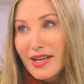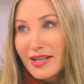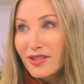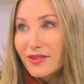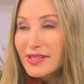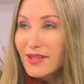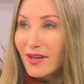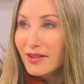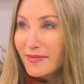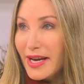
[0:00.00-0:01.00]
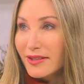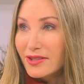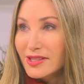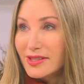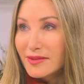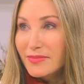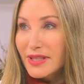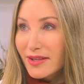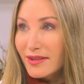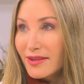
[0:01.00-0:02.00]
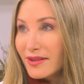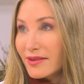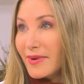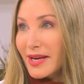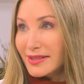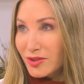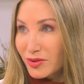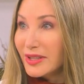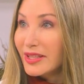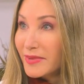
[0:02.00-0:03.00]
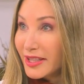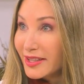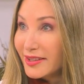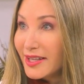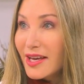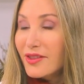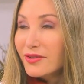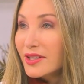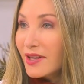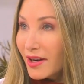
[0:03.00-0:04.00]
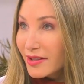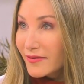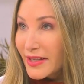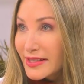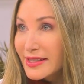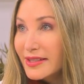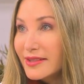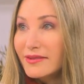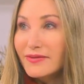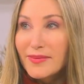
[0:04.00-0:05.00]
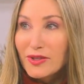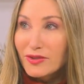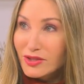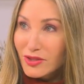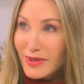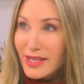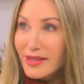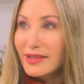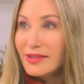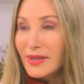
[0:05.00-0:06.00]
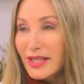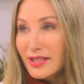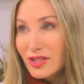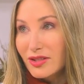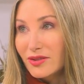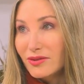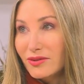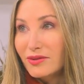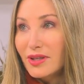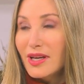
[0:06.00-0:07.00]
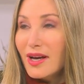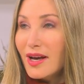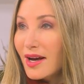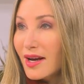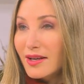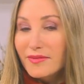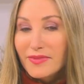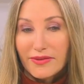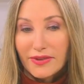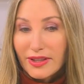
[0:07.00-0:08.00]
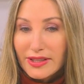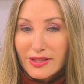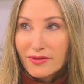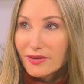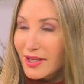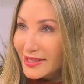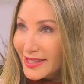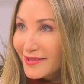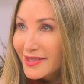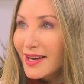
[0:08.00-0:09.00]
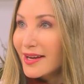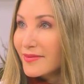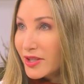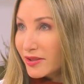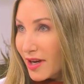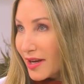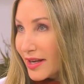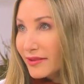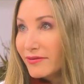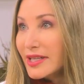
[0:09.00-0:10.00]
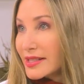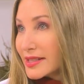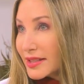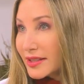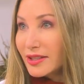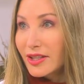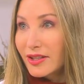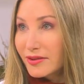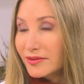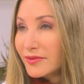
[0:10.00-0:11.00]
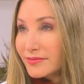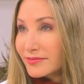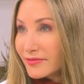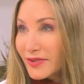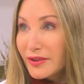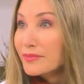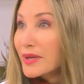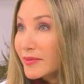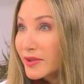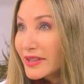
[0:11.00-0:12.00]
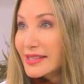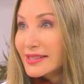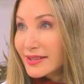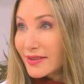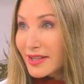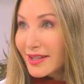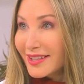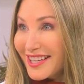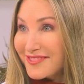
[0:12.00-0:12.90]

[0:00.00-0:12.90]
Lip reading: You know, it's all about just being the best who we can be through a non-invasive. I mean, there's so many things we can do that really don't cause downtime, that are not any risk, you know, very minimal risk. Yeah.